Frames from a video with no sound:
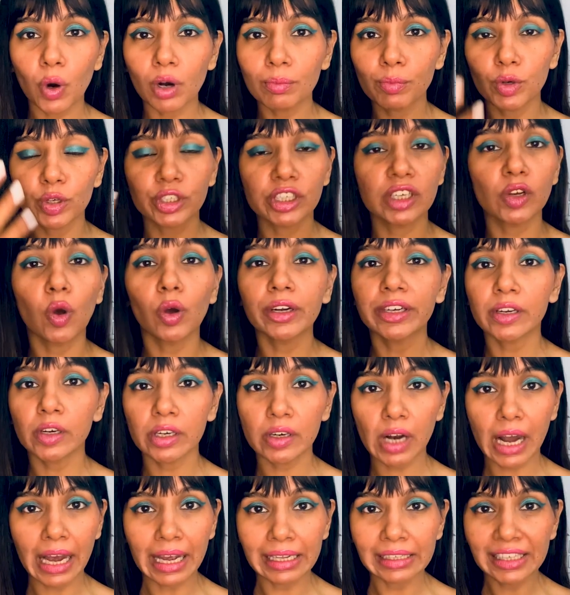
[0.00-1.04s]
putting on
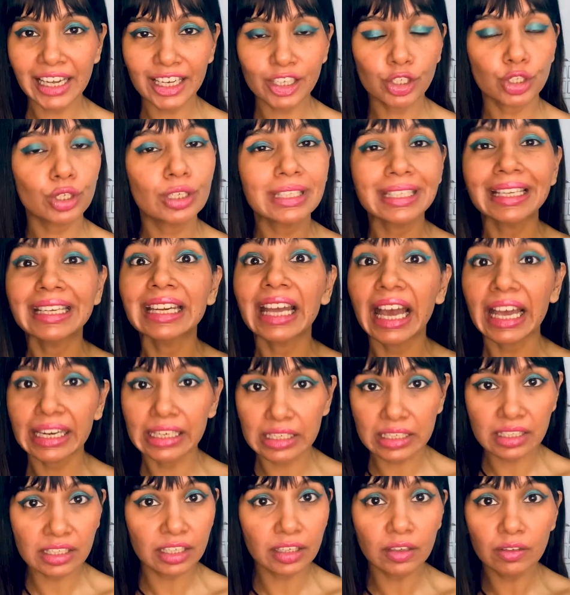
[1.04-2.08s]
your eyelashes, and
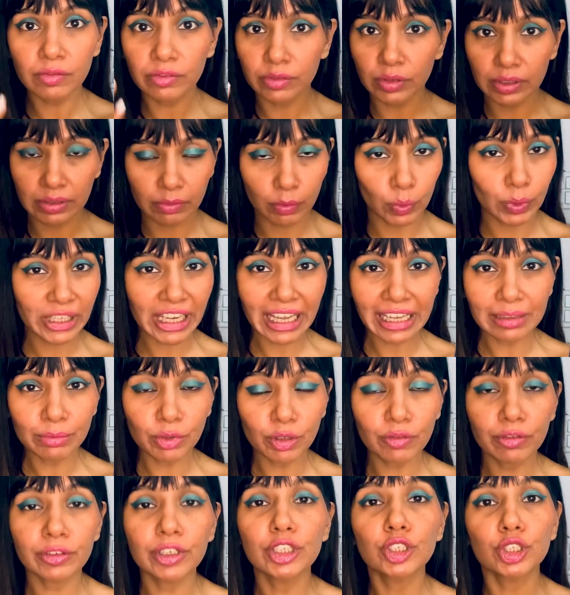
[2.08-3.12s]
adhesive with the help
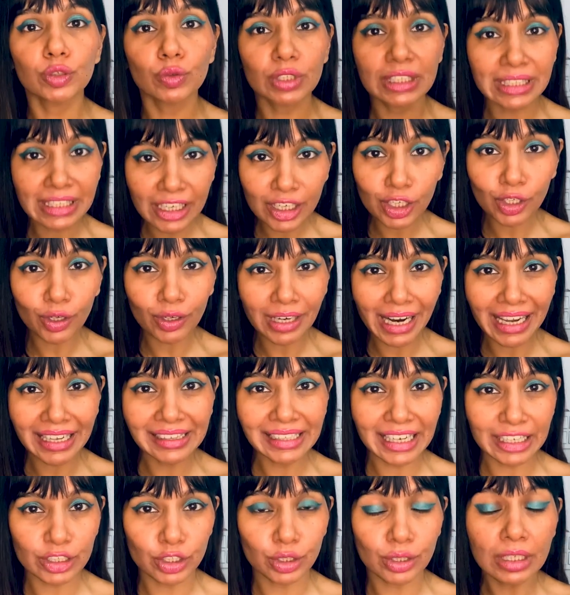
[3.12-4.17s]
of which you stick your
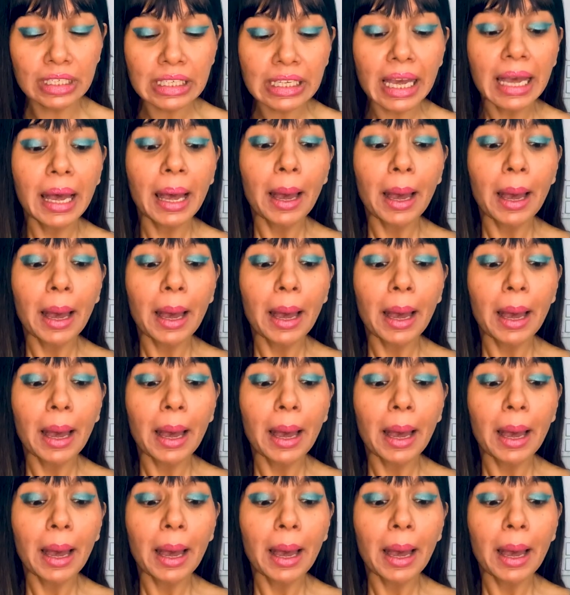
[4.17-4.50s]
eyelashes.